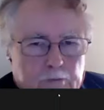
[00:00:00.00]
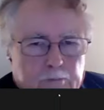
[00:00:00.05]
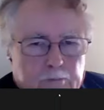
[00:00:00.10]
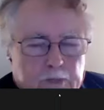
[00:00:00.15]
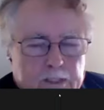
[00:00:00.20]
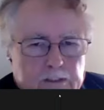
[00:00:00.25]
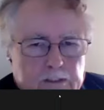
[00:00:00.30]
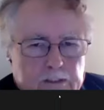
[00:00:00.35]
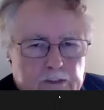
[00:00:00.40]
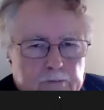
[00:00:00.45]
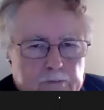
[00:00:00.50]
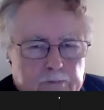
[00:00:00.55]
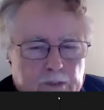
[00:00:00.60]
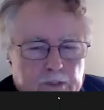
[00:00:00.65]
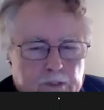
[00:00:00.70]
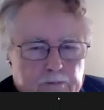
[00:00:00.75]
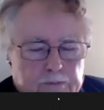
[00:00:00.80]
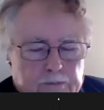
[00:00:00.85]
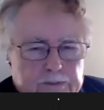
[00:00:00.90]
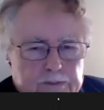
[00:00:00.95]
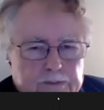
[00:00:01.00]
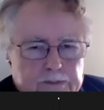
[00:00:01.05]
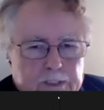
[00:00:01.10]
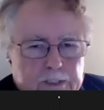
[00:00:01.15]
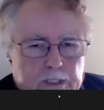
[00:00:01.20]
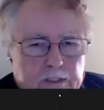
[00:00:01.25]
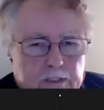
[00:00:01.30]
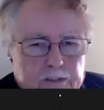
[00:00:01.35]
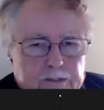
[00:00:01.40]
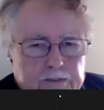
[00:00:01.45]
all practical purposes,
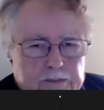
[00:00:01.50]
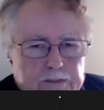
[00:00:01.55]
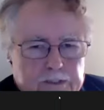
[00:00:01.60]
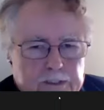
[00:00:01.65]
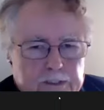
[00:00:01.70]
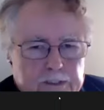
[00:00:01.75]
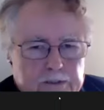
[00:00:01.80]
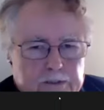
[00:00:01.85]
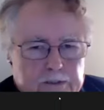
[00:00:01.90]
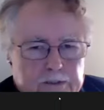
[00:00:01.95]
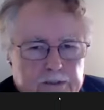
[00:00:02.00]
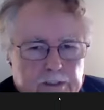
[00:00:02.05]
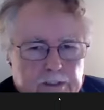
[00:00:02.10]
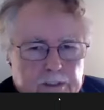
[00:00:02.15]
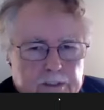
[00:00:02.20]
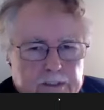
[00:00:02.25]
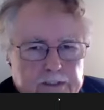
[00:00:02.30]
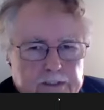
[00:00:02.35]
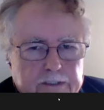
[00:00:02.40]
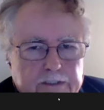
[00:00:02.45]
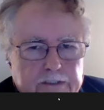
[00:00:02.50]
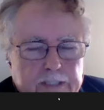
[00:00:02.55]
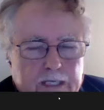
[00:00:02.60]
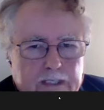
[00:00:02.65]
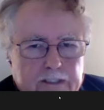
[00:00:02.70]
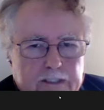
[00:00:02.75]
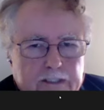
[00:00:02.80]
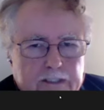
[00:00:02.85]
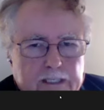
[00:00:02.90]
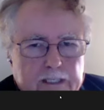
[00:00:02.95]
all the sheets are
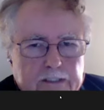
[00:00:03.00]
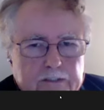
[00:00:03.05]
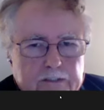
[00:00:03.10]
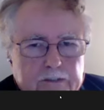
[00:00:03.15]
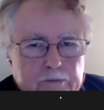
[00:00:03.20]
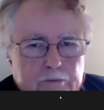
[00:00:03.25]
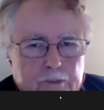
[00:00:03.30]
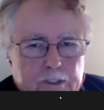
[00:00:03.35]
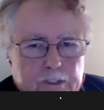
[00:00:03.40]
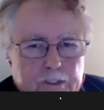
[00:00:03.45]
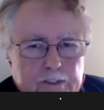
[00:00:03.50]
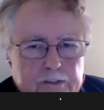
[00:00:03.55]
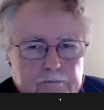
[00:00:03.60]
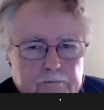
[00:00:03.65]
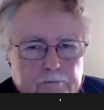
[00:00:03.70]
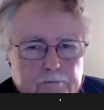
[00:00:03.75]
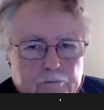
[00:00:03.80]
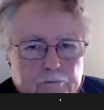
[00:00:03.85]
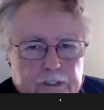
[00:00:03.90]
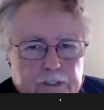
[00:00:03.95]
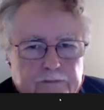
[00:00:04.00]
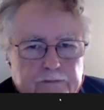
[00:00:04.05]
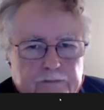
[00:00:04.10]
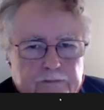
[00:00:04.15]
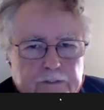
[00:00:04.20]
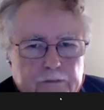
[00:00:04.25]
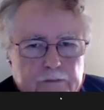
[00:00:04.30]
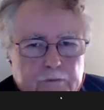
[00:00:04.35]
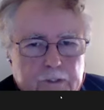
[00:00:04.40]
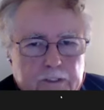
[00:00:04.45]
consolidated into one
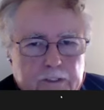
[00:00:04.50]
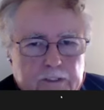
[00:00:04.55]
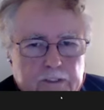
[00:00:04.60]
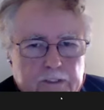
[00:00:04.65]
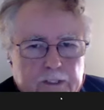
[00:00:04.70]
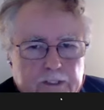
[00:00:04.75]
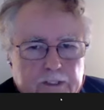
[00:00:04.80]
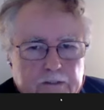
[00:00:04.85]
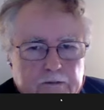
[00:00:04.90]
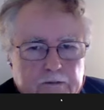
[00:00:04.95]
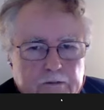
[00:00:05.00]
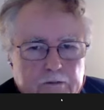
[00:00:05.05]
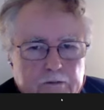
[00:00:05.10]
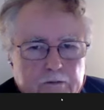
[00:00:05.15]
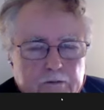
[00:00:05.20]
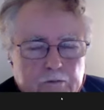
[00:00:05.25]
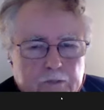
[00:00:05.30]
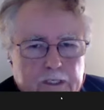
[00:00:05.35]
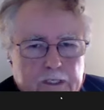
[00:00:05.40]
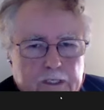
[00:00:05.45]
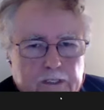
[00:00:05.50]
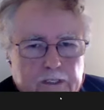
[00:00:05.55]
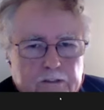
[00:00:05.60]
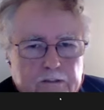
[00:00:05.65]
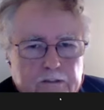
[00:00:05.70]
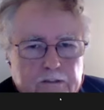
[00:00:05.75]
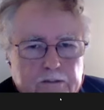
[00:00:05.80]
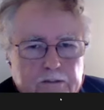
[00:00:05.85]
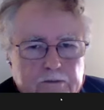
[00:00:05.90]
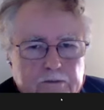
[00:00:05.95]
brief and one
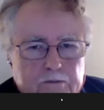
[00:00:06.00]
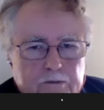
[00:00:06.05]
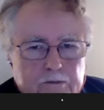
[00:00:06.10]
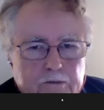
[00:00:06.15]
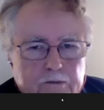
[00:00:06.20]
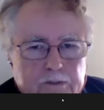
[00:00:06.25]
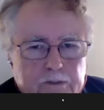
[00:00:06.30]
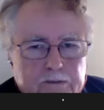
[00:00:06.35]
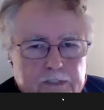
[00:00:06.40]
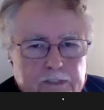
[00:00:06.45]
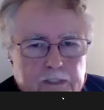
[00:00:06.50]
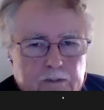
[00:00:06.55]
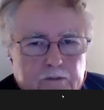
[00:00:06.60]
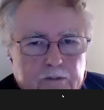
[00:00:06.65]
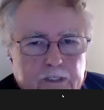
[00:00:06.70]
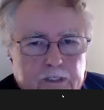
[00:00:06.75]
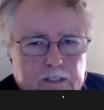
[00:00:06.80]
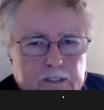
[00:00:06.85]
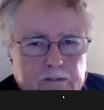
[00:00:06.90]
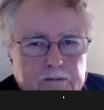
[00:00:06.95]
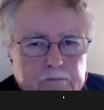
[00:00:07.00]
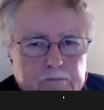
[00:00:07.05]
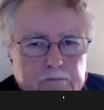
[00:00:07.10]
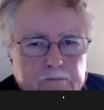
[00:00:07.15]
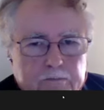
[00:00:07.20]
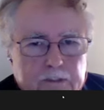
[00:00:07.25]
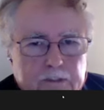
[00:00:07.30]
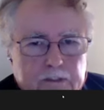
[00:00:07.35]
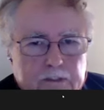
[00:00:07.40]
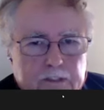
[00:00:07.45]
record. Is that correct,
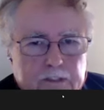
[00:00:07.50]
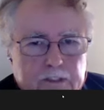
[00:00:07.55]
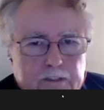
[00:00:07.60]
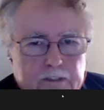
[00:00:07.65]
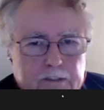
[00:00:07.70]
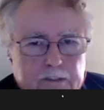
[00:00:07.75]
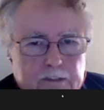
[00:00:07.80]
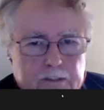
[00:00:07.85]
Your Honor?